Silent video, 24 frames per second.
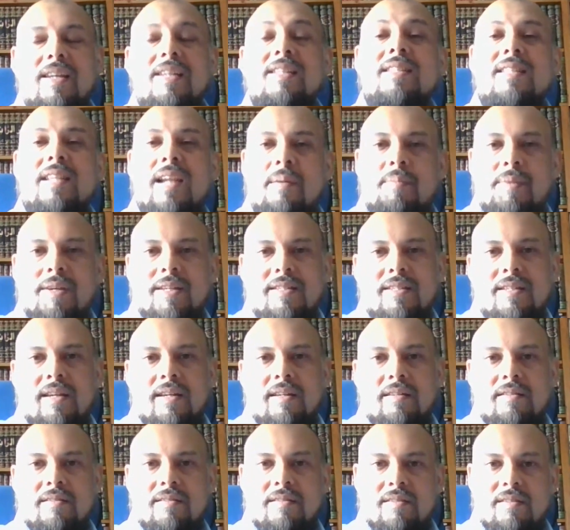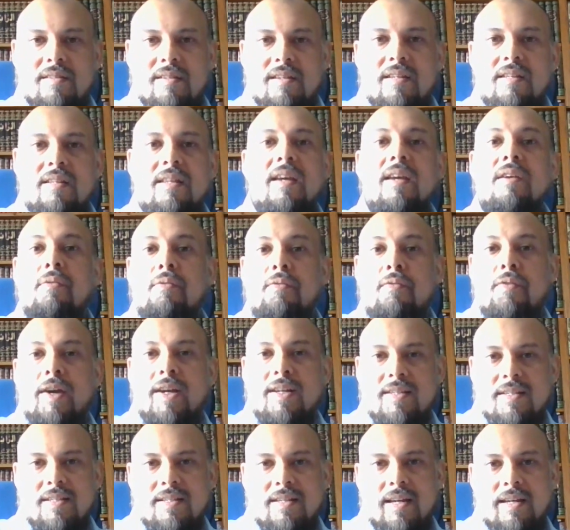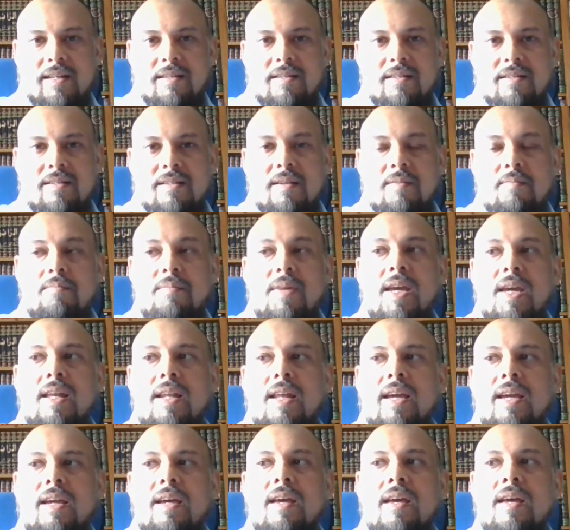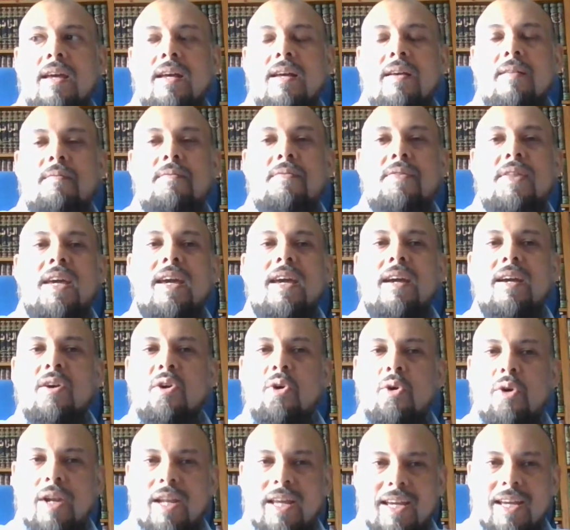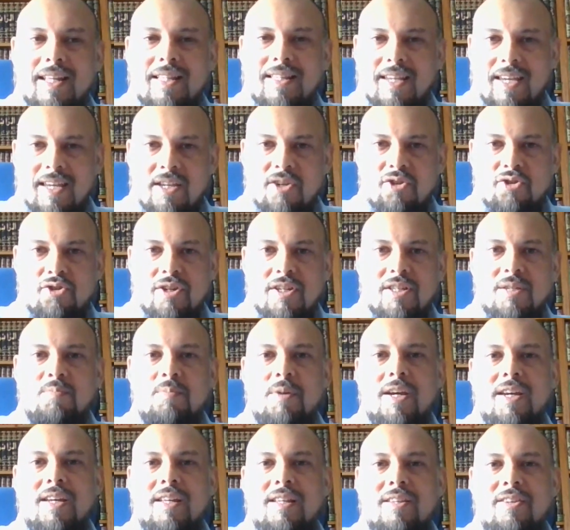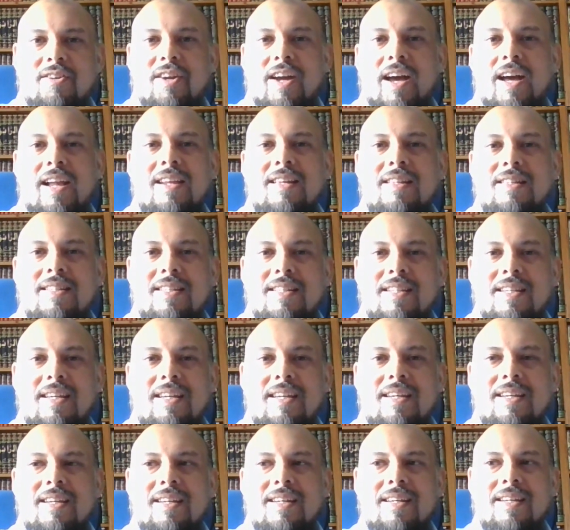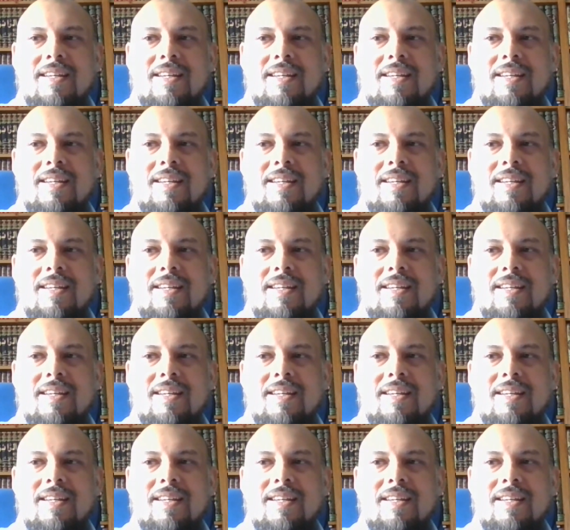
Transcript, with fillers: Islamic sense, in the fiqh sense, meaning they're calling it interest, but in reality,